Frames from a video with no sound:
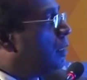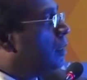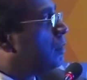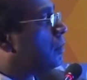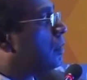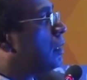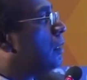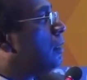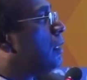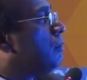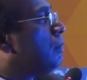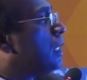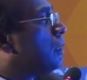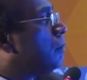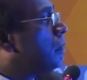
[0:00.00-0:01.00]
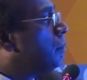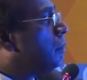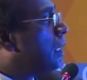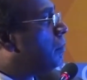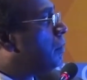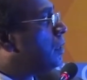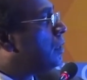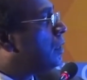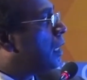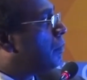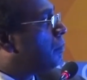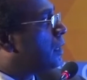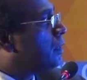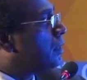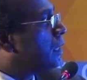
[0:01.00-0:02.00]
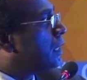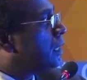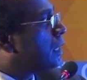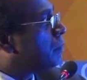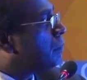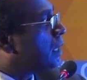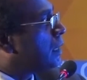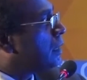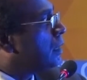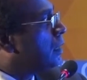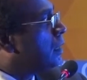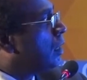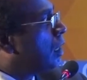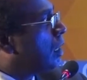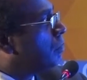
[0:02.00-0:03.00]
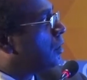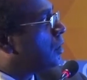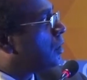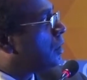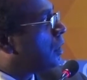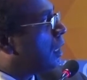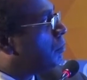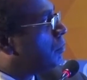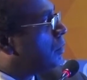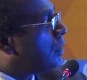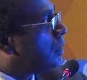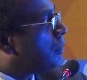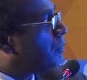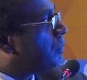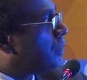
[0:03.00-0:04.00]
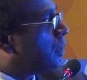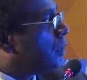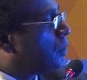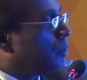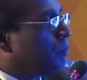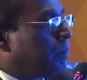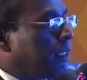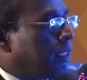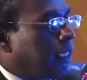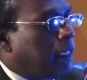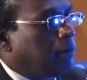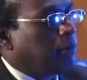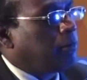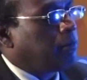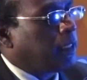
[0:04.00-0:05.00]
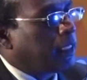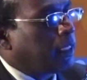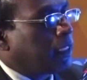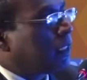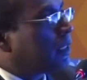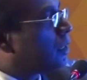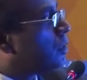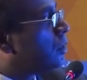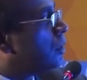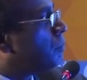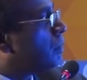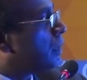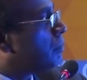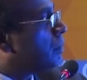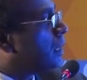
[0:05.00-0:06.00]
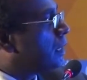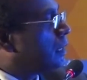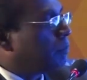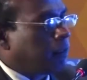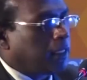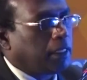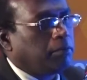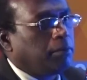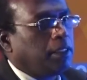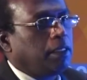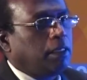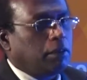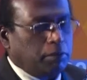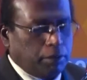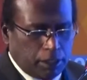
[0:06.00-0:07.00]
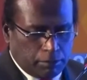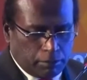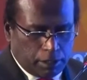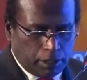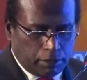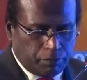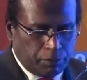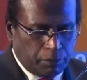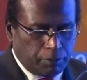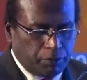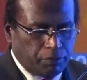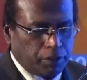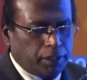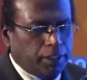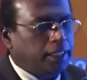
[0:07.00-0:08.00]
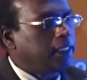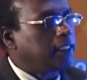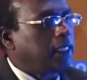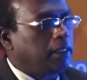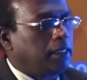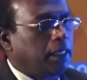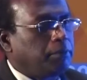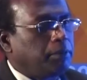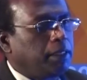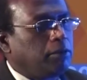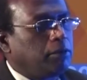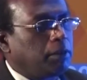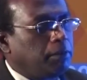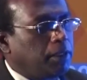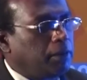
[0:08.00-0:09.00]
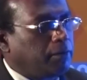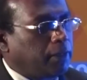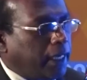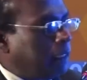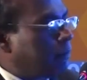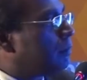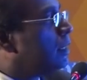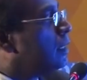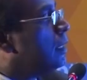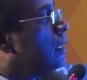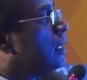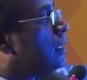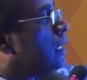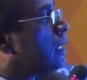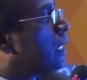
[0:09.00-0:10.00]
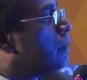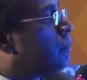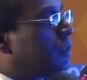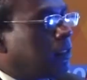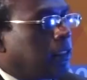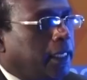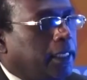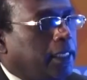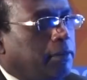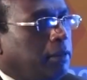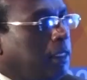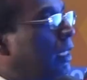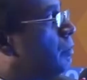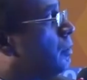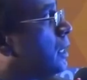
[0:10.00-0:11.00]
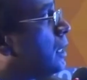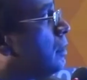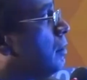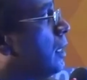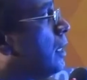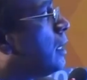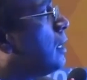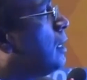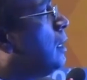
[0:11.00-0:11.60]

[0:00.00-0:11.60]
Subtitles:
So we will be able to objectively determine how much amount of tissue per gram of myocardial tissue per minute per ml, how much amount of perfusion that is happening over a period of time. That helps us to identify objectively.